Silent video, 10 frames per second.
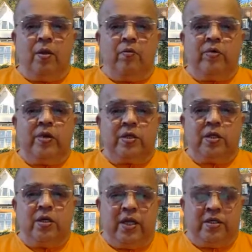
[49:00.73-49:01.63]
which
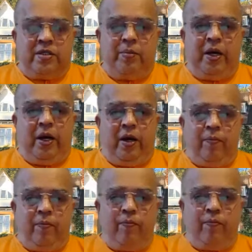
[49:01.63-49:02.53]
he is exhibiting
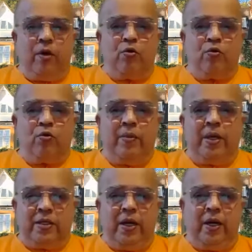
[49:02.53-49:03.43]
to some
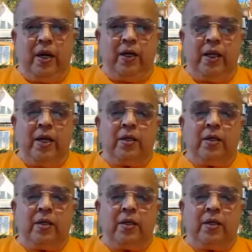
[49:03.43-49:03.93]
extent, and then